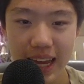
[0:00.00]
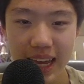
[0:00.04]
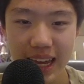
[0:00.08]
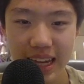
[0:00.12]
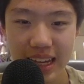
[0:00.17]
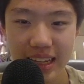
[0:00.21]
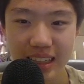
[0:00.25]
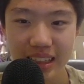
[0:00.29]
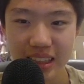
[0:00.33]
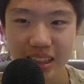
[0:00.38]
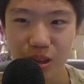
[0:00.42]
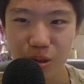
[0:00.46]

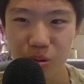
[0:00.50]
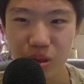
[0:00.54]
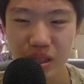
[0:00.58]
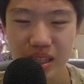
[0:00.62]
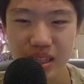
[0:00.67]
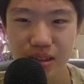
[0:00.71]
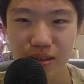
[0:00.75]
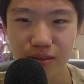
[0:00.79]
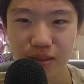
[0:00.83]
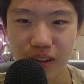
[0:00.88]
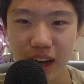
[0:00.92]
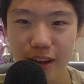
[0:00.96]
and queen
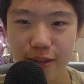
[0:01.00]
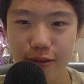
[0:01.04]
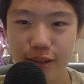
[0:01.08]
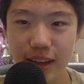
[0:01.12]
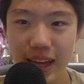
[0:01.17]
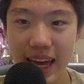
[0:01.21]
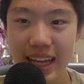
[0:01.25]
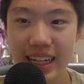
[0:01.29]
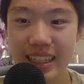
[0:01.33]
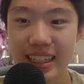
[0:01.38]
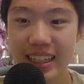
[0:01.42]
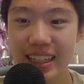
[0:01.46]
c5,
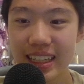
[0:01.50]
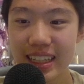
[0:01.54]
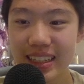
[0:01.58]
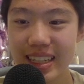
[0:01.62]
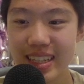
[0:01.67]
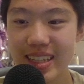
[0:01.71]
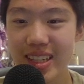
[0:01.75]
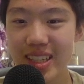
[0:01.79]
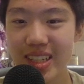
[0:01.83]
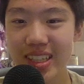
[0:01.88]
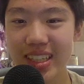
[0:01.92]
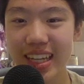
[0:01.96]
and
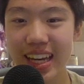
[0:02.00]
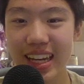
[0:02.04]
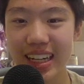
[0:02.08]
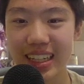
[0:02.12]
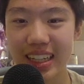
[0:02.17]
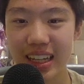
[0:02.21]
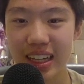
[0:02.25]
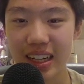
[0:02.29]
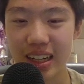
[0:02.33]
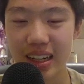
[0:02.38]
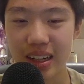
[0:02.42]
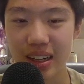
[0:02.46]
this is, again,